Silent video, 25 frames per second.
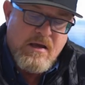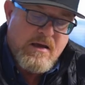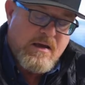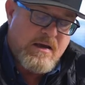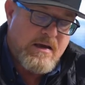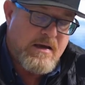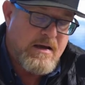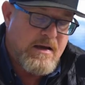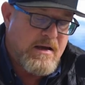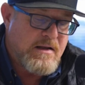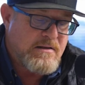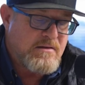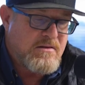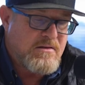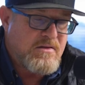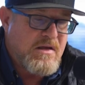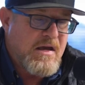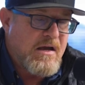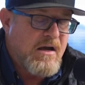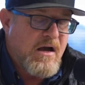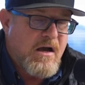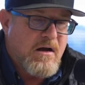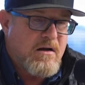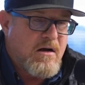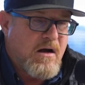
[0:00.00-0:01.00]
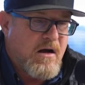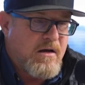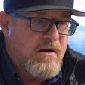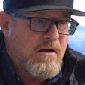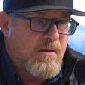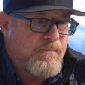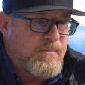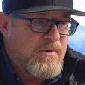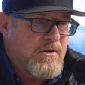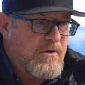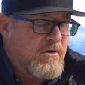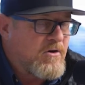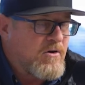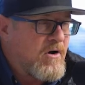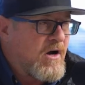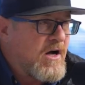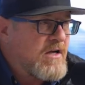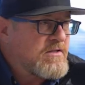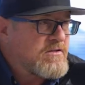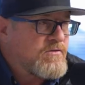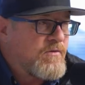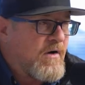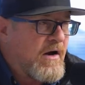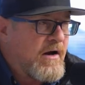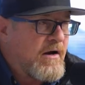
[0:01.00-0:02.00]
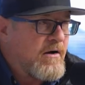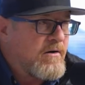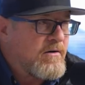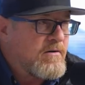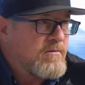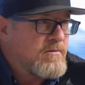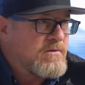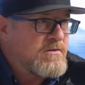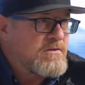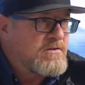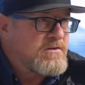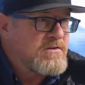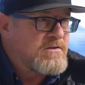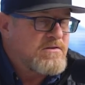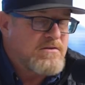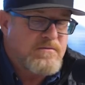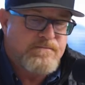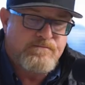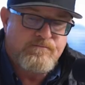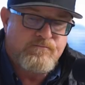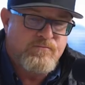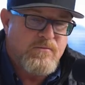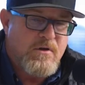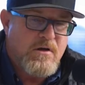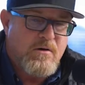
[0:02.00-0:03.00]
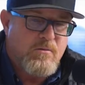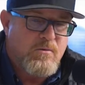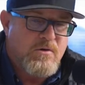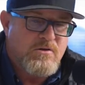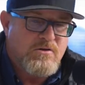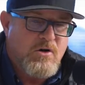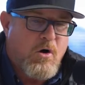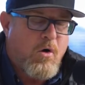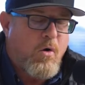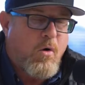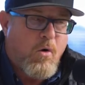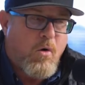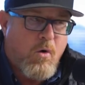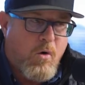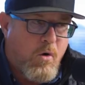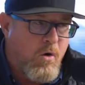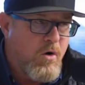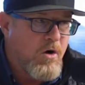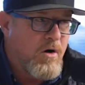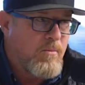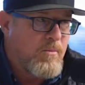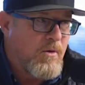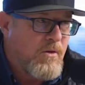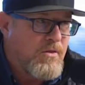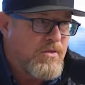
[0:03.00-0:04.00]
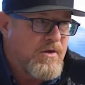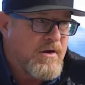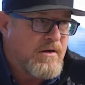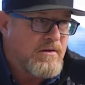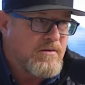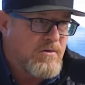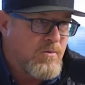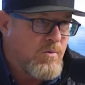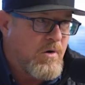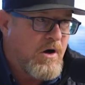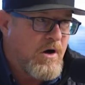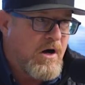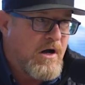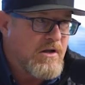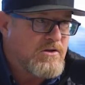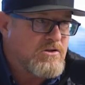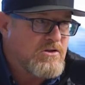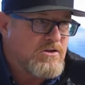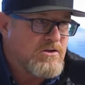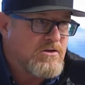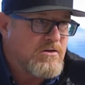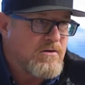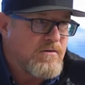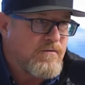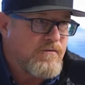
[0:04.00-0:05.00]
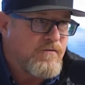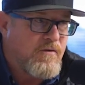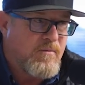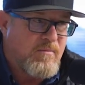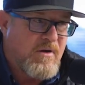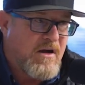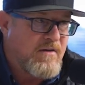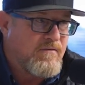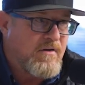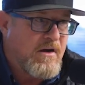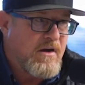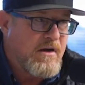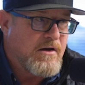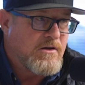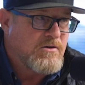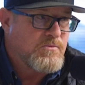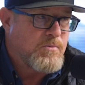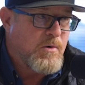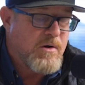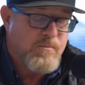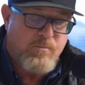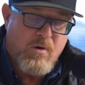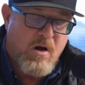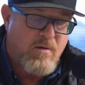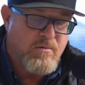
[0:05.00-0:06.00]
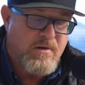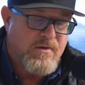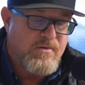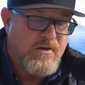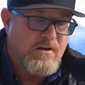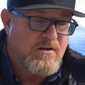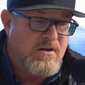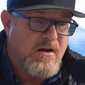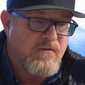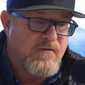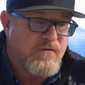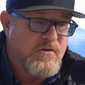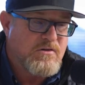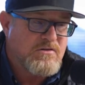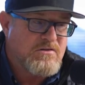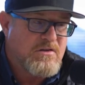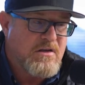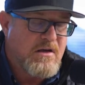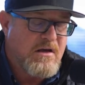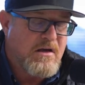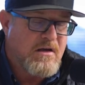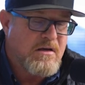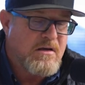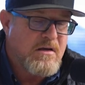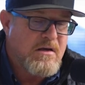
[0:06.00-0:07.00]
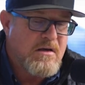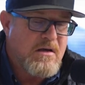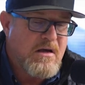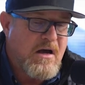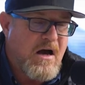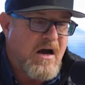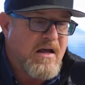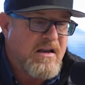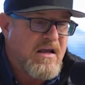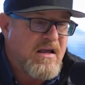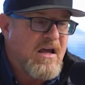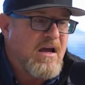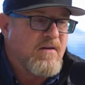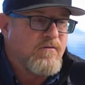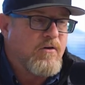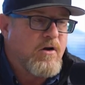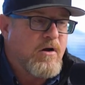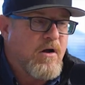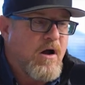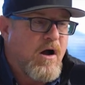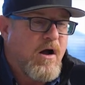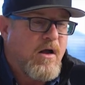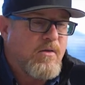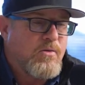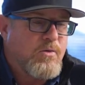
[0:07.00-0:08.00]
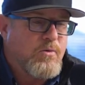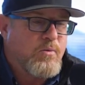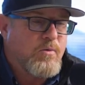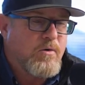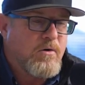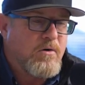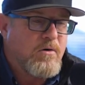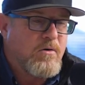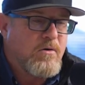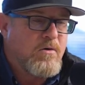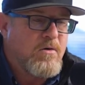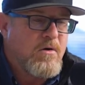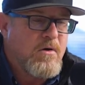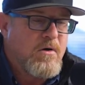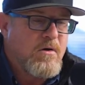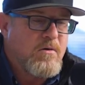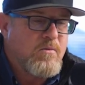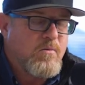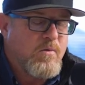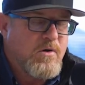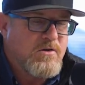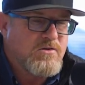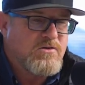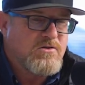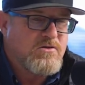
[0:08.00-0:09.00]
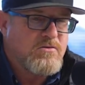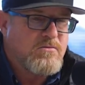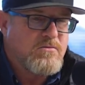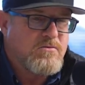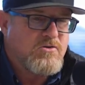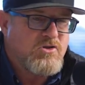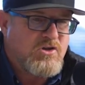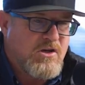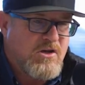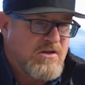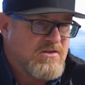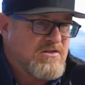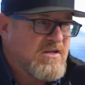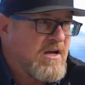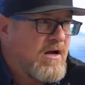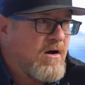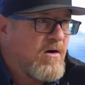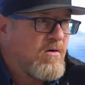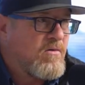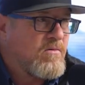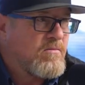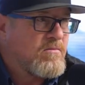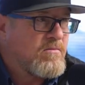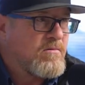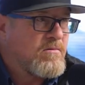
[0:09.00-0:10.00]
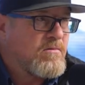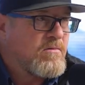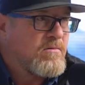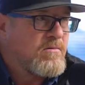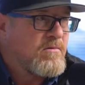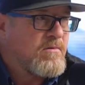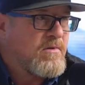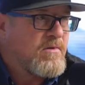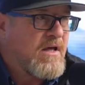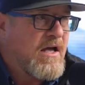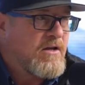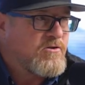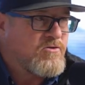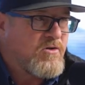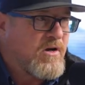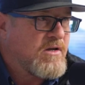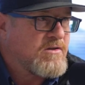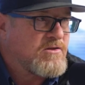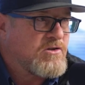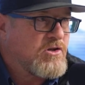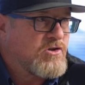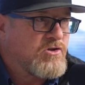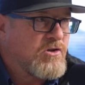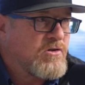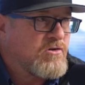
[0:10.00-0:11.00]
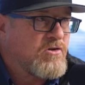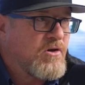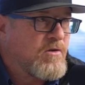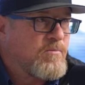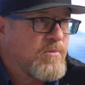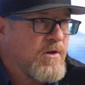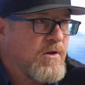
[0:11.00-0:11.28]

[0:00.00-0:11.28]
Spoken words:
And they got caught up in the crossfire, and it was a horrible thing to watch from my vantage point. Probably the toughest thing I'd ever gone through was just how that transition took